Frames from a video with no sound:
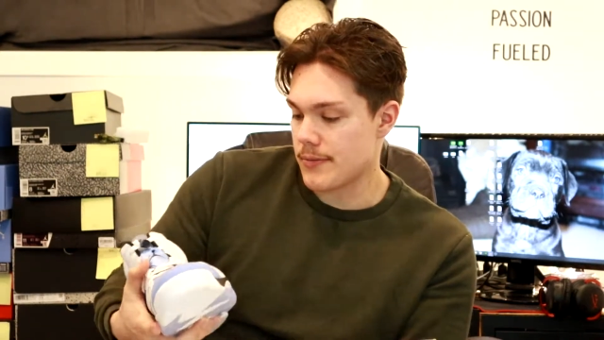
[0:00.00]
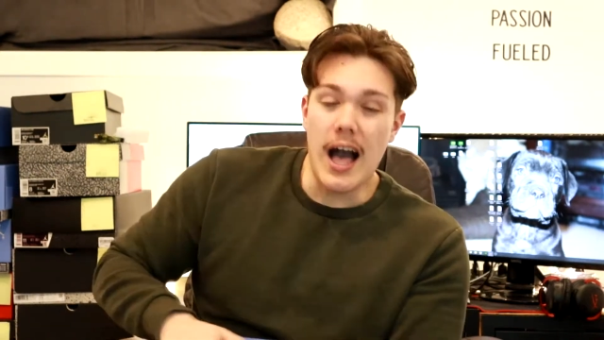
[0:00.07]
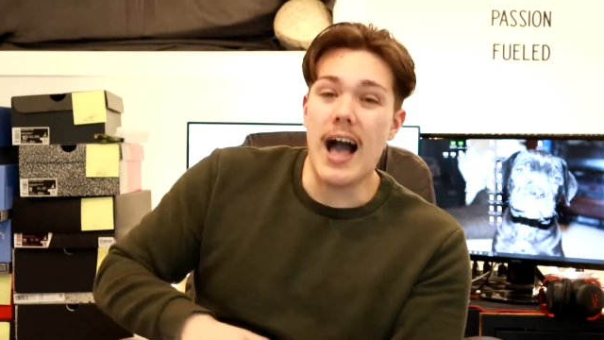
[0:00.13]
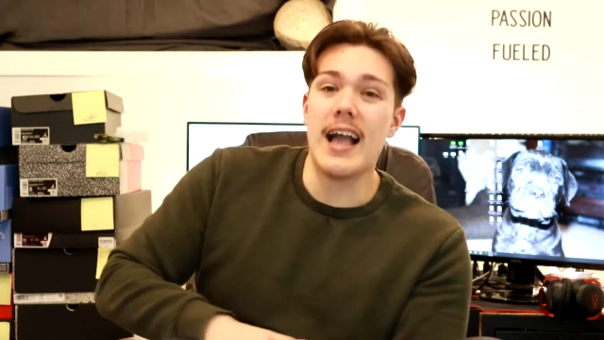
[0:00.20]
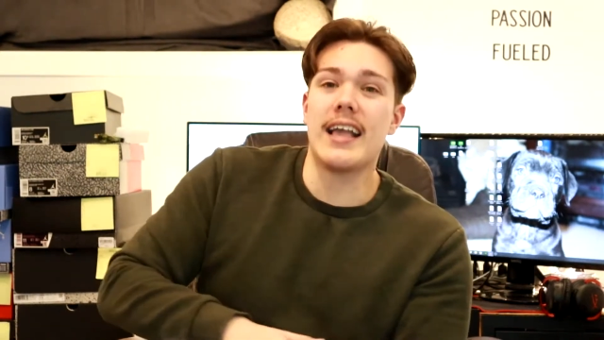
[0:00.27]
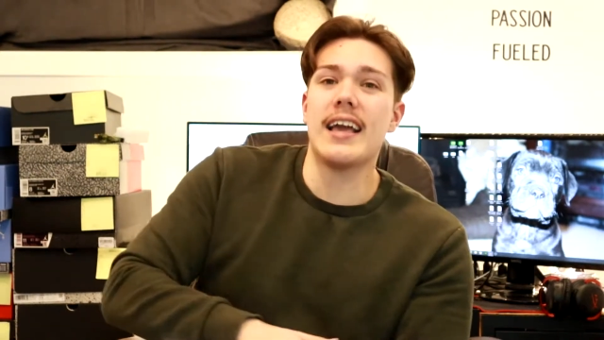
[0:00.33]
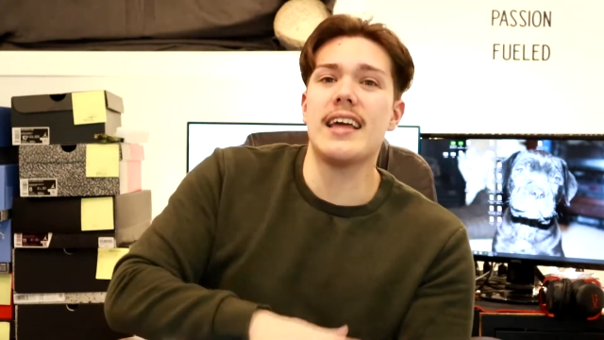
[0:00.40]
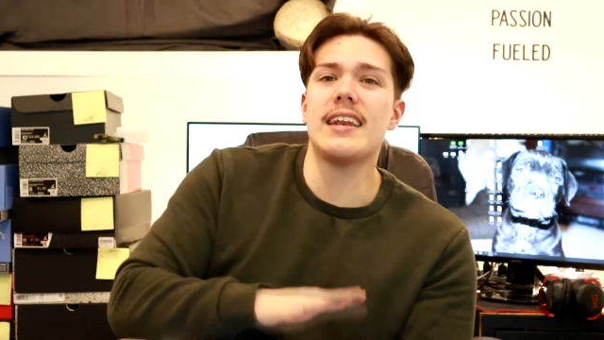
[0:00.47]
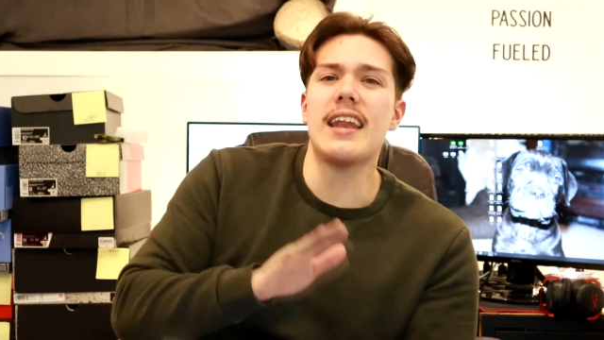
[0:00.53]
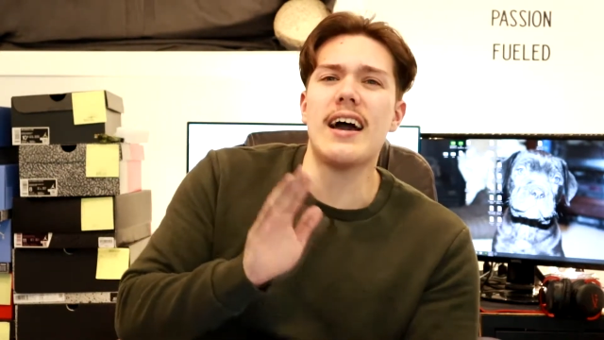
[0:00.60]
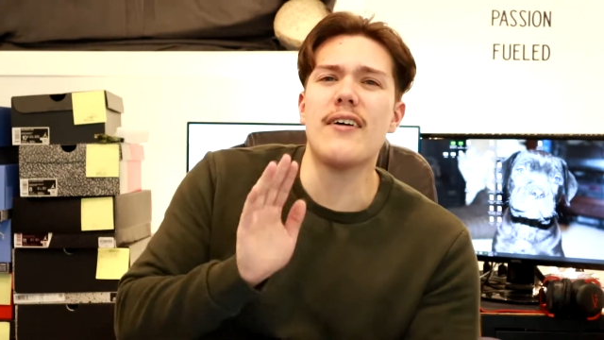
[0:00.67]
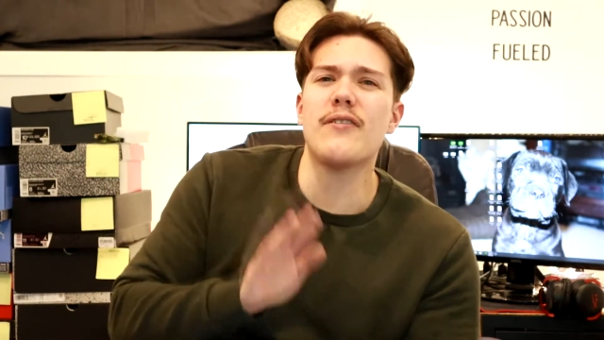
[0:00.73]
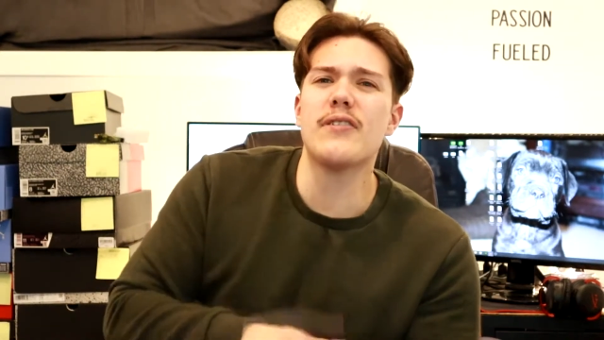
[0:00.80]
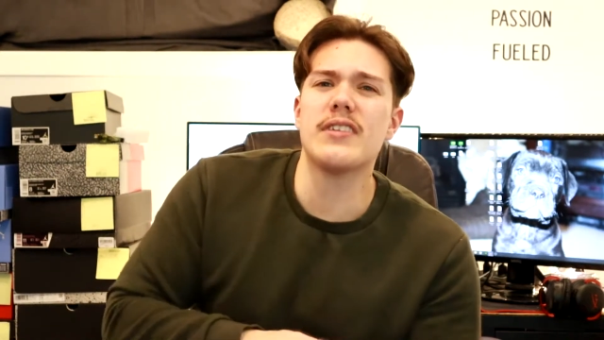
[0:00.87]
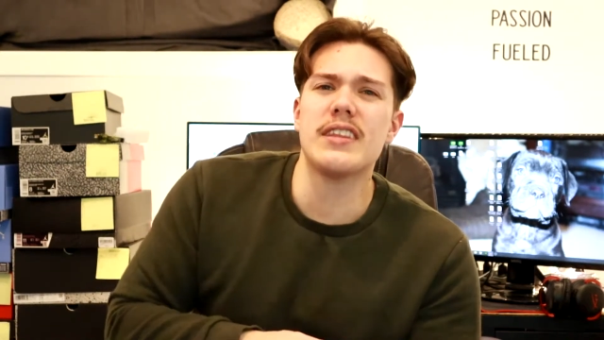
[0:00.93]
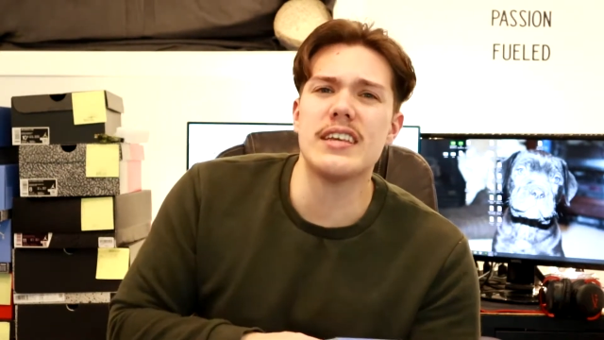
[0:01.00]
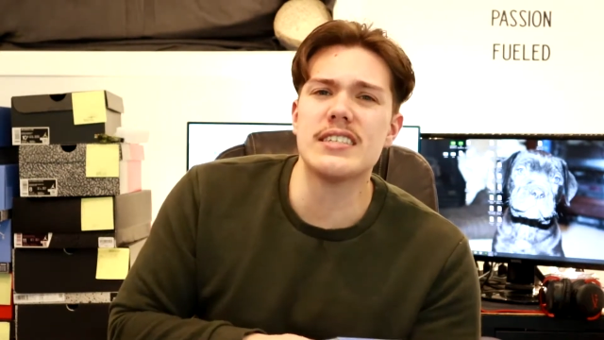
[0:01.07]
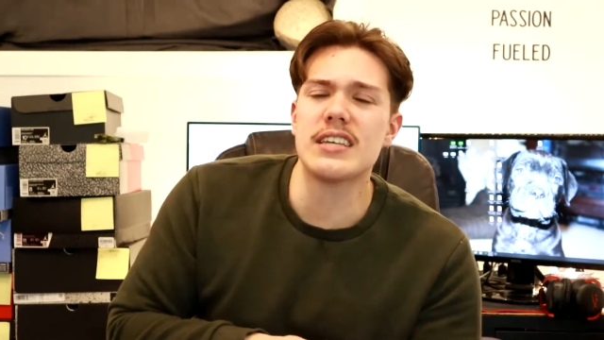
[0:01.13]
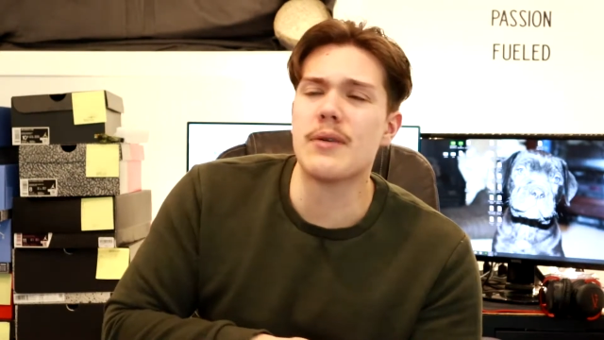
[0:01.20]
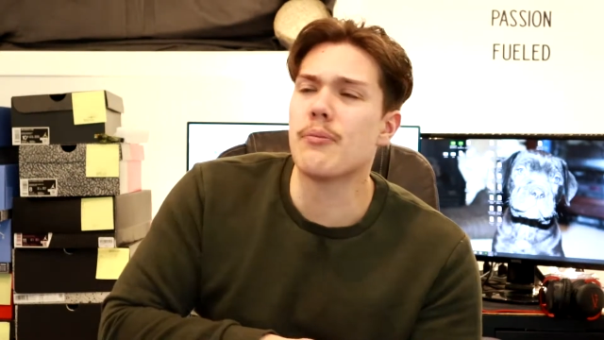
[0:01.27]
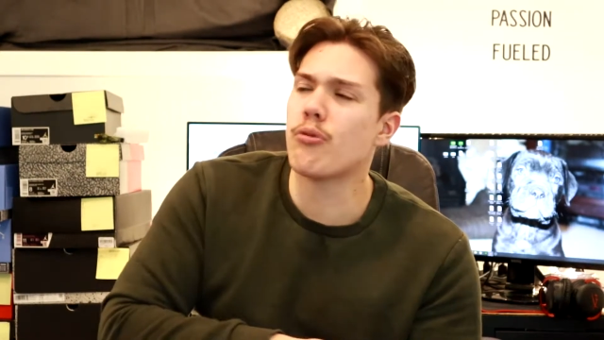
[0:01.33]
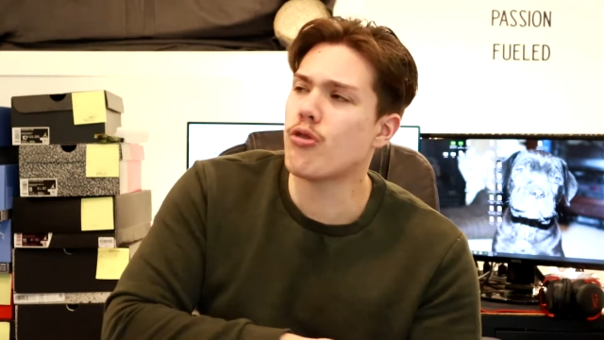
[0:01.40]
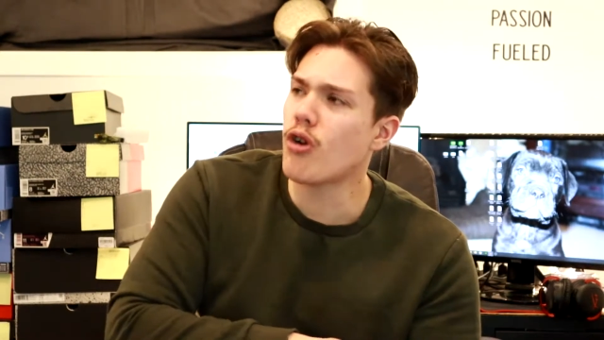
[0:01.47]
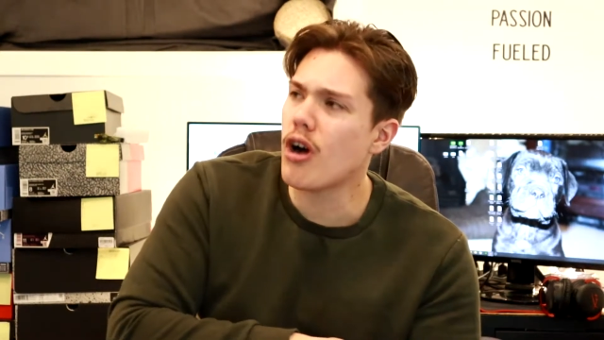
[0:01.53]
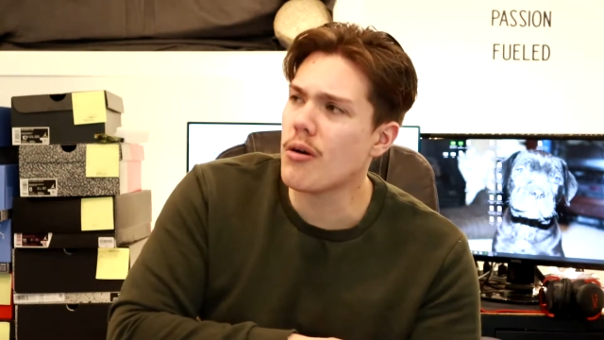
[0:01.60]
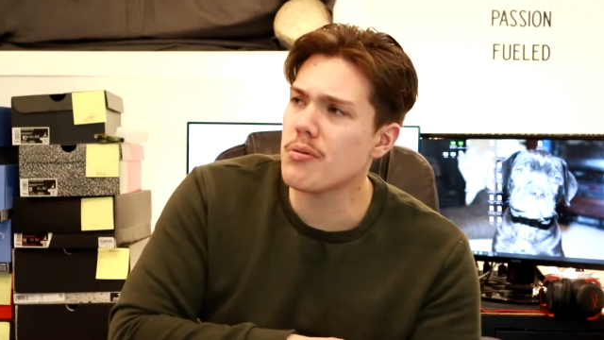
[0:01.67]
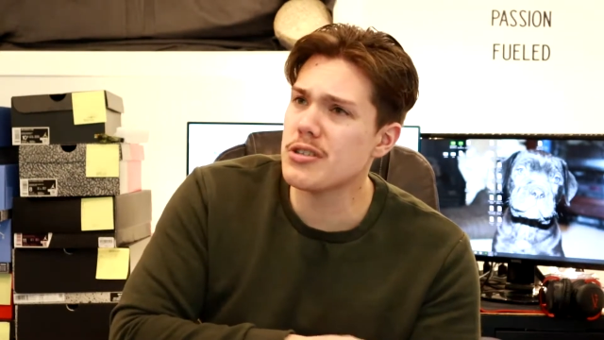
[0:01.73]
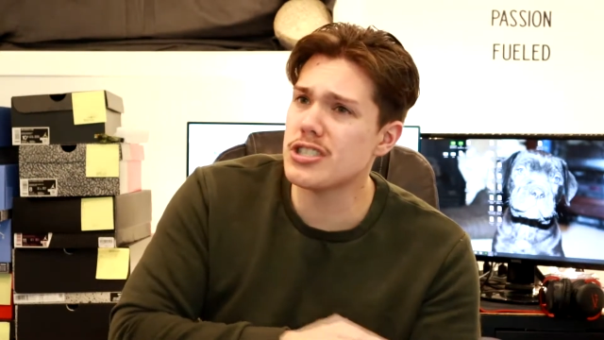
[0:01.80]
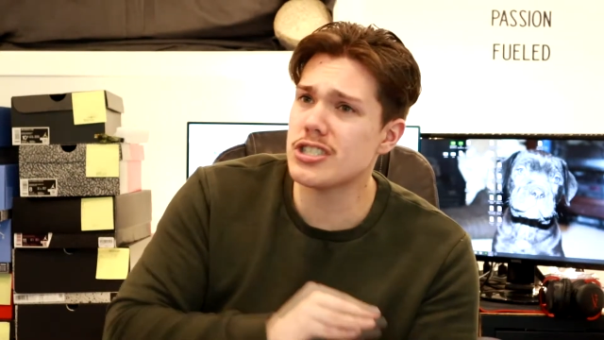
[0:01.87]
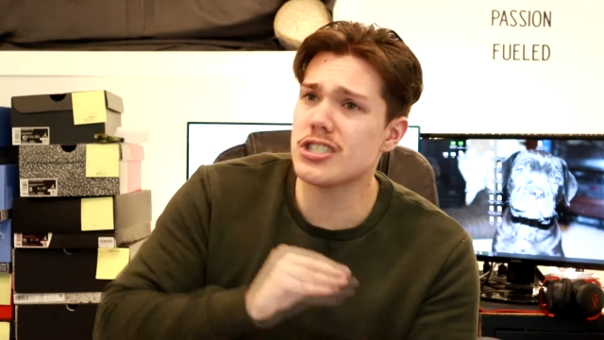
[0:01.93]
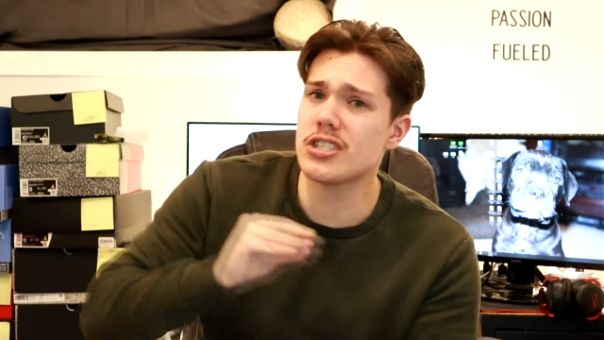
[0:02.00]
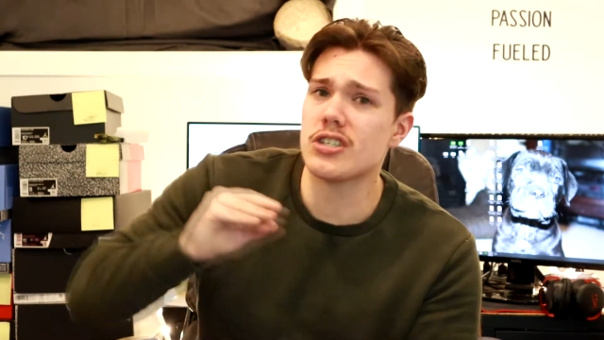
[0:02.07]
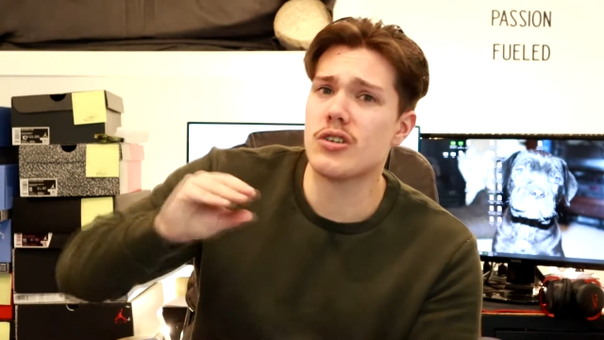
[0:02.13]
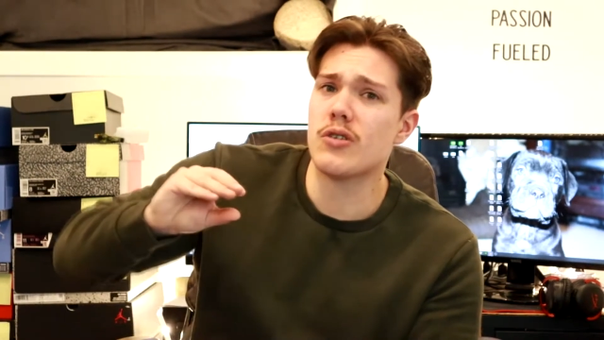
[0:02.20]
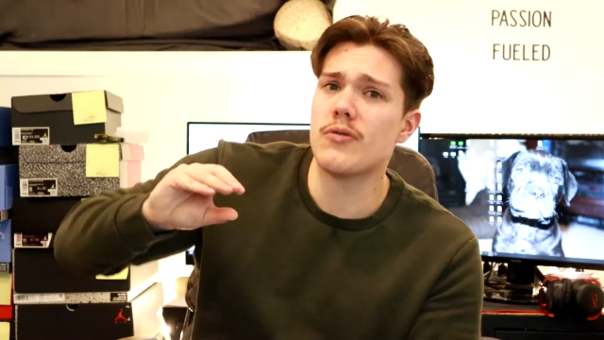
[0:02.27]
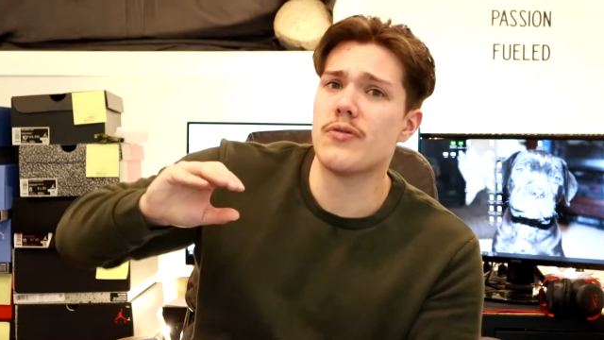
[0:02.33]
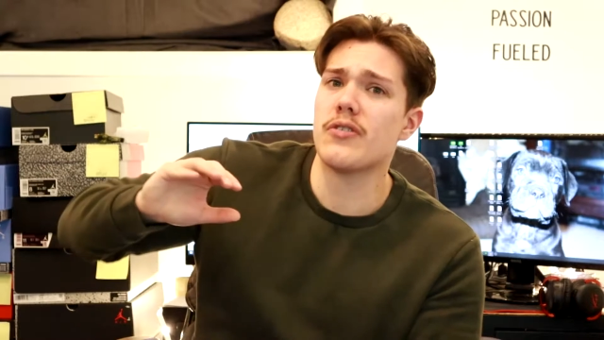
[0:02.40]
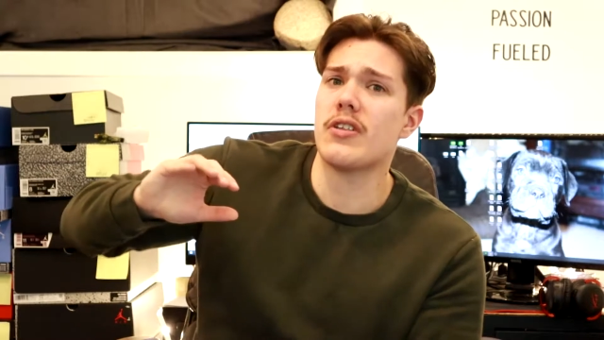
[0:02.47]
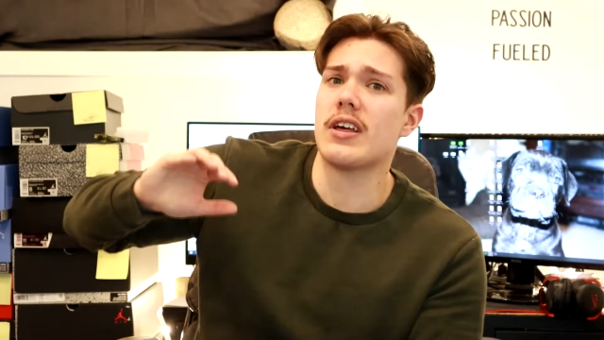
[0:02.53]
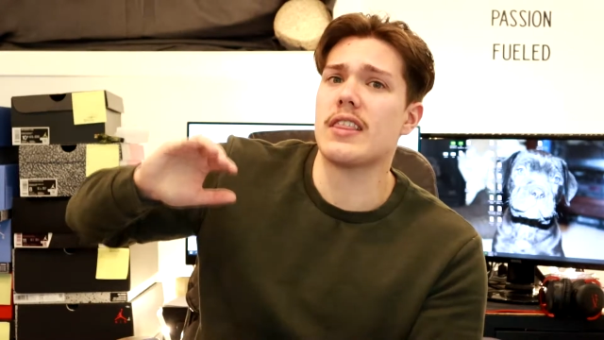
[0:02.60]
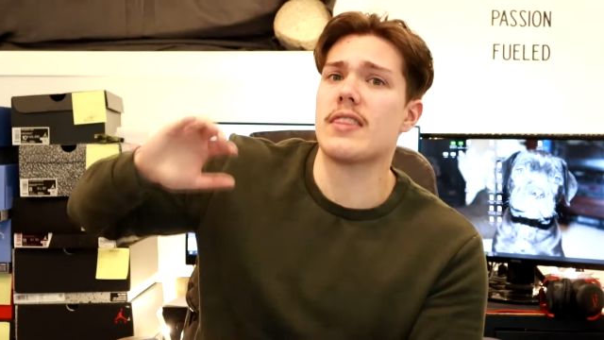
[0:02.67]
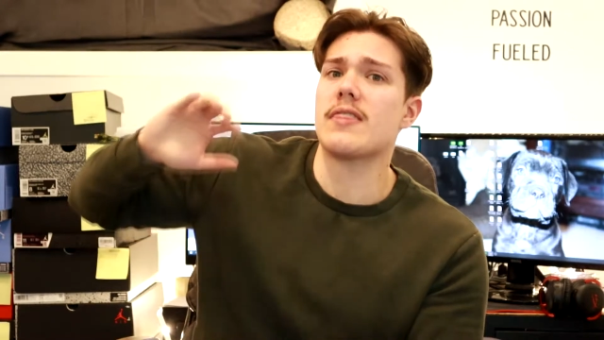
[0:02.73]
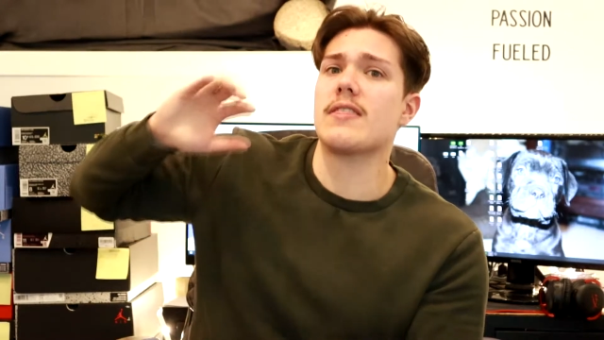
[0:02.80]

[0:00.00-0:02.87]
Again, now for these, I'm probably just going to go for like